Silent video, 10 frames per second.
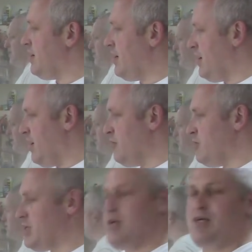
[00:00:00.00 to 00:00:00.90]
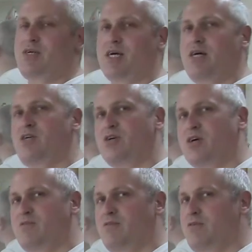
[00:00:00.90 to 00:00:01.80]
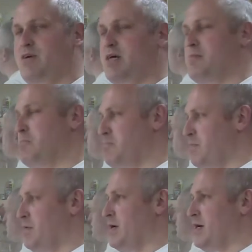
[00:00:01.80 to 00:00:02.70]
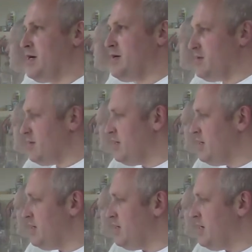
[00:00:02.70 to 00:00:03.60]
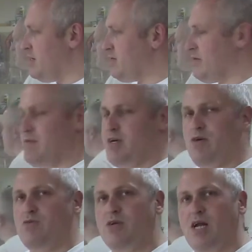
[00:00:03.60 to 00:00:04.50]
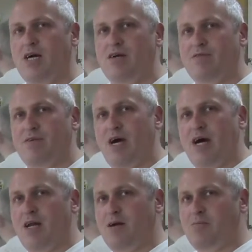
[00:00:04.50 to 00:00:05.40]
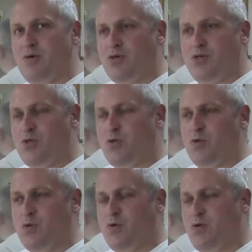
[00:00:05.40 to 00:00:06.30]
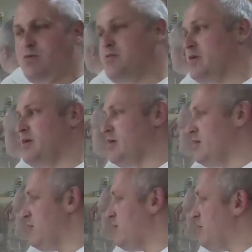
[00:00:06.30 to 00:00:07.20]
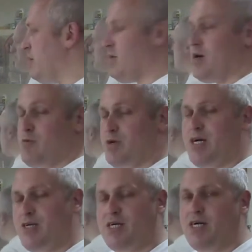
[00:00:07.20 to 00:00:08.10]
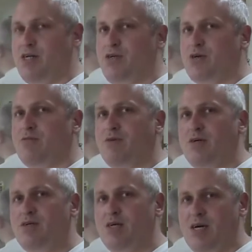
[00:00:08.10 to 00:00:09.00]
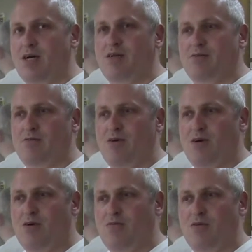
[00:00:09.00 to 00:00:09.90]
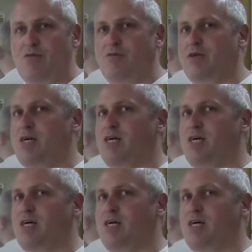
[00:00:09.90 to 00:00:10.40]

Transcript: I would like to get a chuck for it, but it's a very old lathe and I'm not sure where I would actually get a chuck for this, and whether I could